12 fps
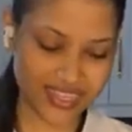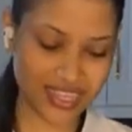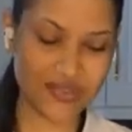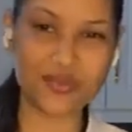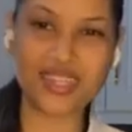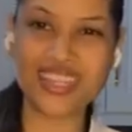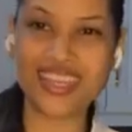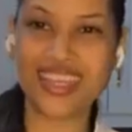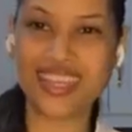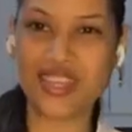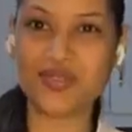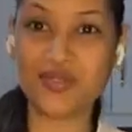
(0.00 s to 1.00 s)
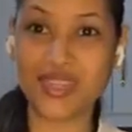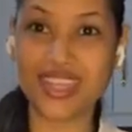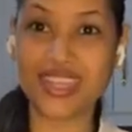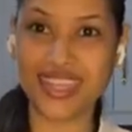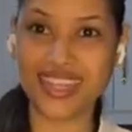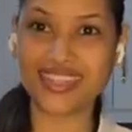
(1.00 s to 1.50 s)
I want to get that really
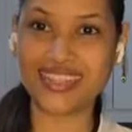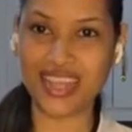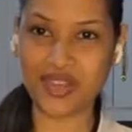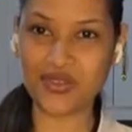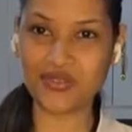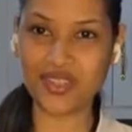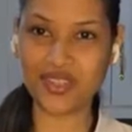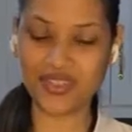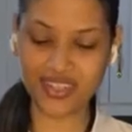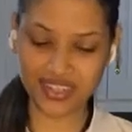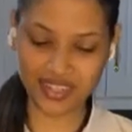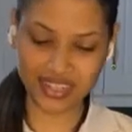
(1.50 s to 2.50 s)
nice taco flavor.